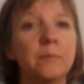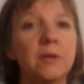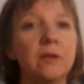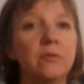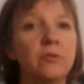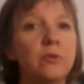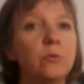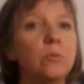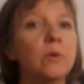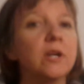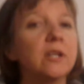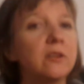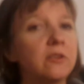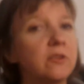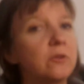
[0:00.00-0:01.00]
if you
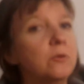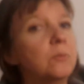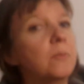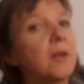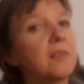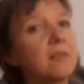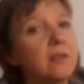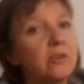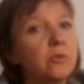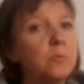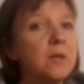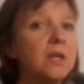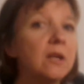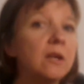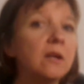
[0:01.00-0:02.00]
want to message
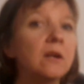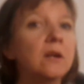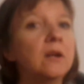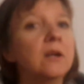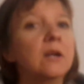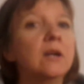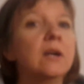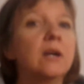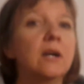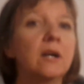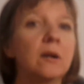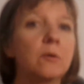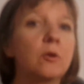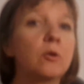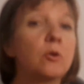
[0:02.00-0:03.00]
me,
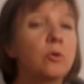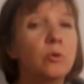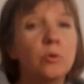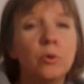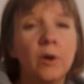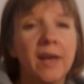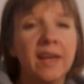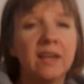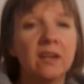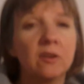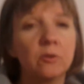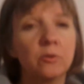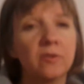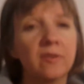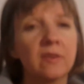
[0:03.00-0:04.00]
go to Google
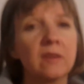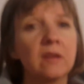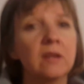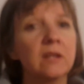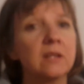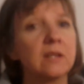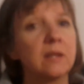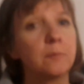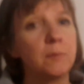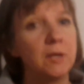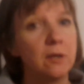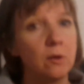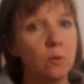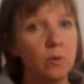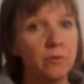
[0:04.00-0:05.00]
Hangouts, let me
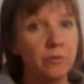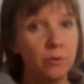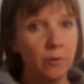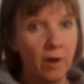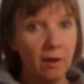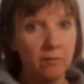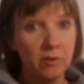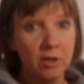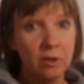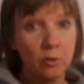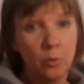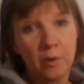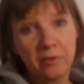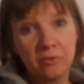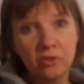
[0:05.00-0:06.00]
know if you have any
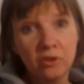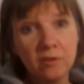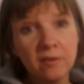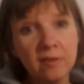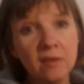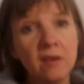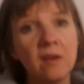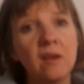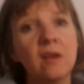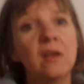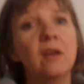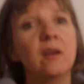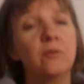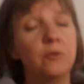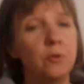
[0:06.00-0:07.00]
questions.
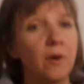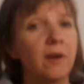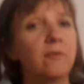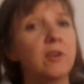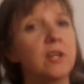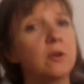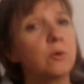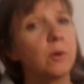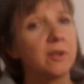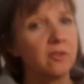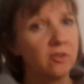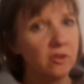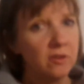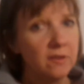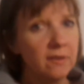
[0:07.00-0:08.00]
If you have any
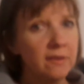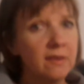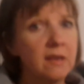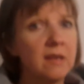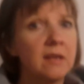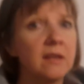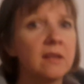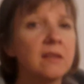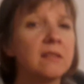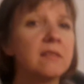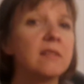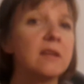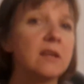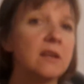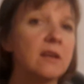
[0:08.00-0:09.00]
questions,
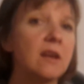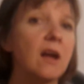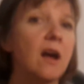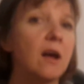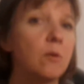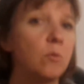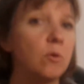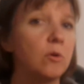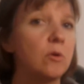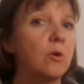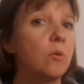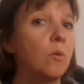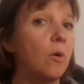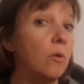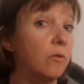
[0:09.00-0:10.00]
then I will
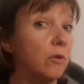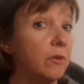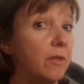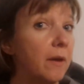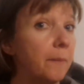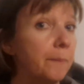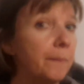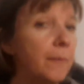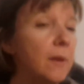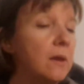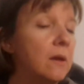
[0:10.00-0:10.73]
go over them.